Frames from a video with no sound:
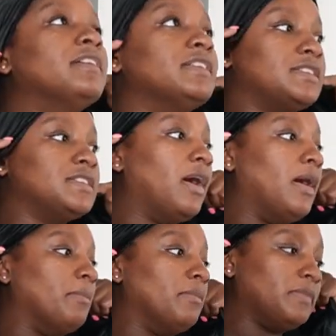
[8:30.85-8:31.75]
So,
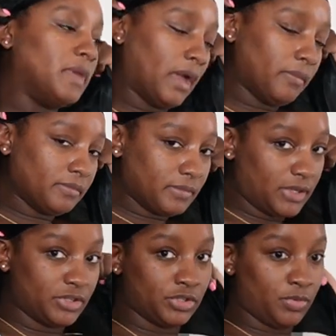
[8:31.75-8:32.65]
yeah, I
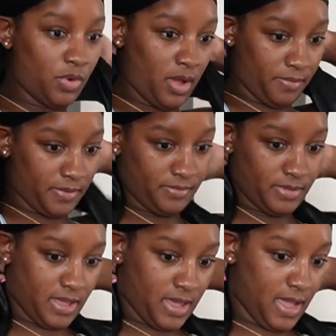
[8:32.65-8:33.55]
just woke up
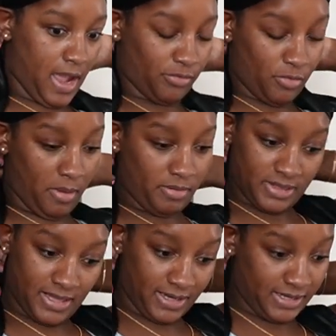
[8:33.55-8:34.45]
and
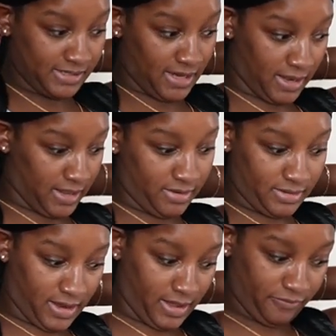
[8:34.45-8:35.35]
remembered that he's not here and
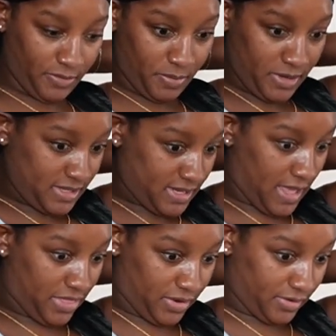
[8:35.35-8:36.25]
that I have to put it
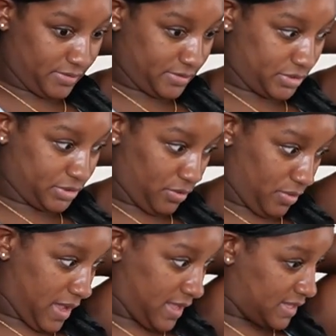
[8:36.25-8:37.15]
together.
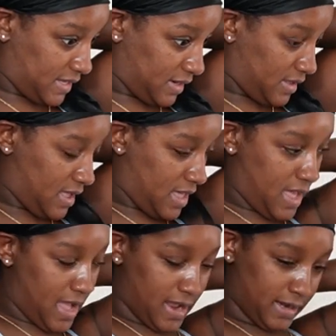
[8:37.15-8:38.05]
So I did.
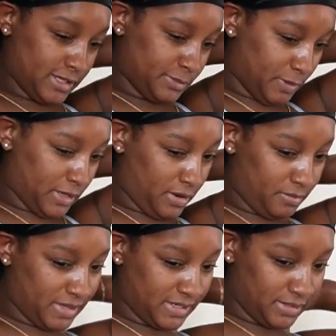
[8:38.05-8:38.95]
And I sprayed it on
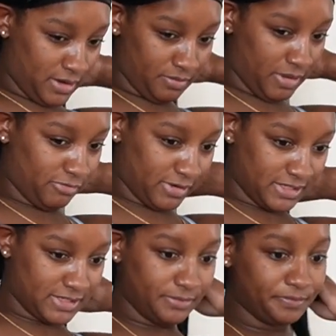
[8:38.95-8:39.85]
my
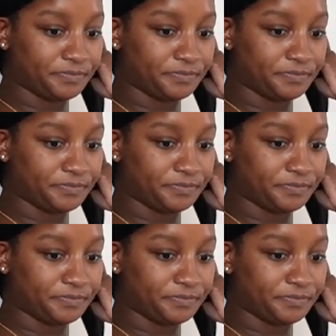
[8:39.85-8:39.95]
wrist.